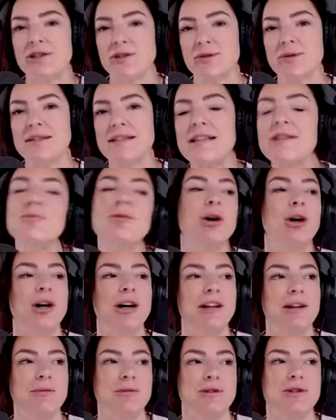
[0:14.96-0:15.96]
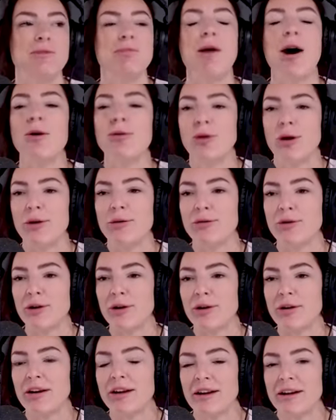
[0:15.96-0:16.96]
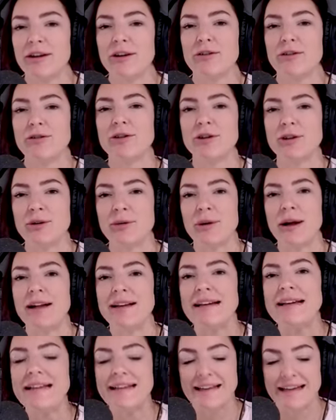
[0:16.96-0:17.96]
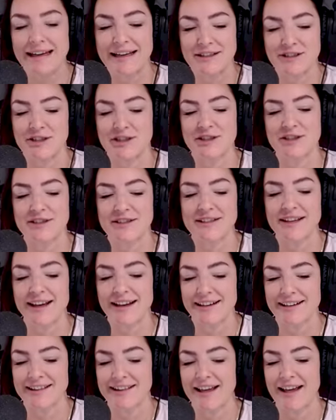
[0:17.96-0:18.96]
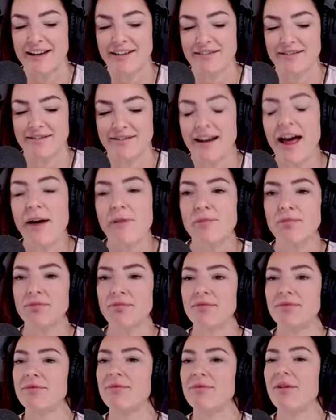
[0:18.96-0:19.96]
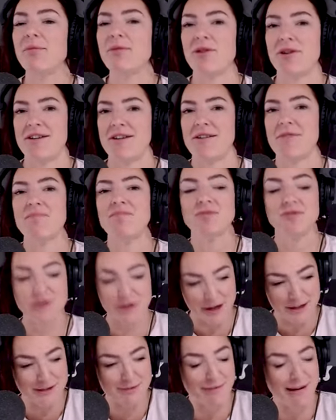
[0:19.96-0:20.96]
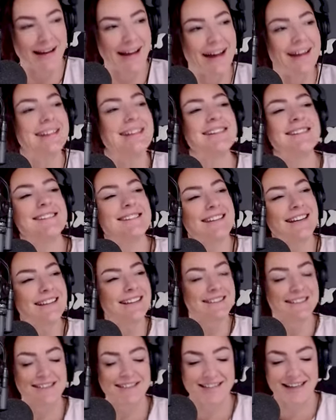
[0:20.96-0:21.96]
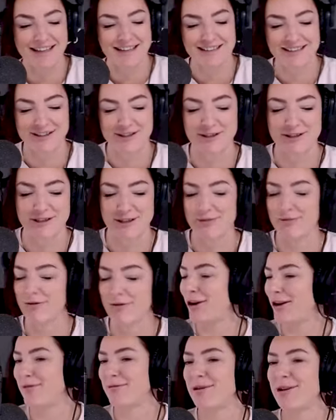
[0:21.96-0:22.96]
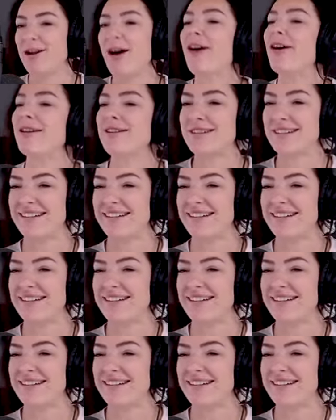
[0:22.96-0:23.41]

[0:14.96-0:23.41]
was sitting behind him and she mulled over it for a little while. In the end, she decided that, no, I'm going to trust my gut instincts. And so she wrote him a note.